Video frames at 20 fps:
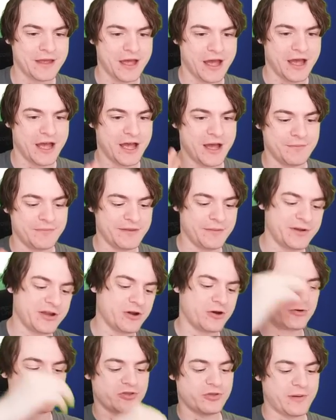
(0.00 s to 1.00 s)
Then we
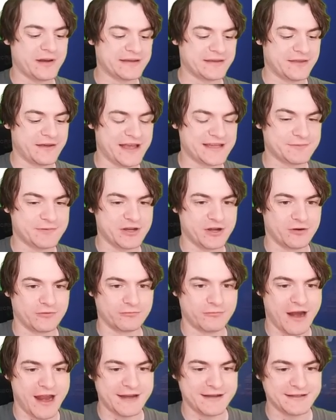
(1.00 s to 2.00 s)
got all the way to the west. We
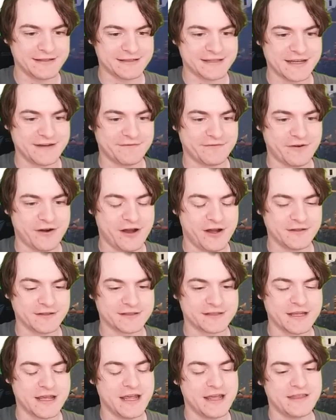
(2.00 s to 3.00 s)
got Rennes in
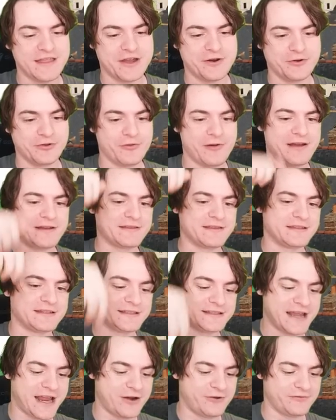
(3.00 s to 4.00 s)
France. Then all the way to the
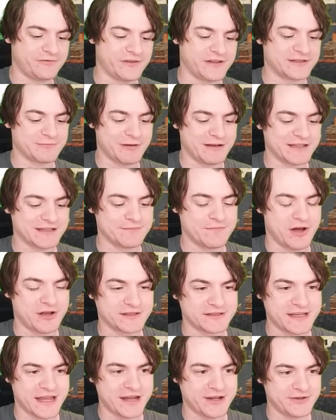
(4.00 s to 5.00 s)
south, as well as
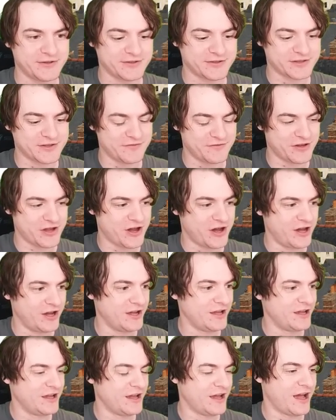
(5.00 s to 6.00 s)
Marseilles, you've got...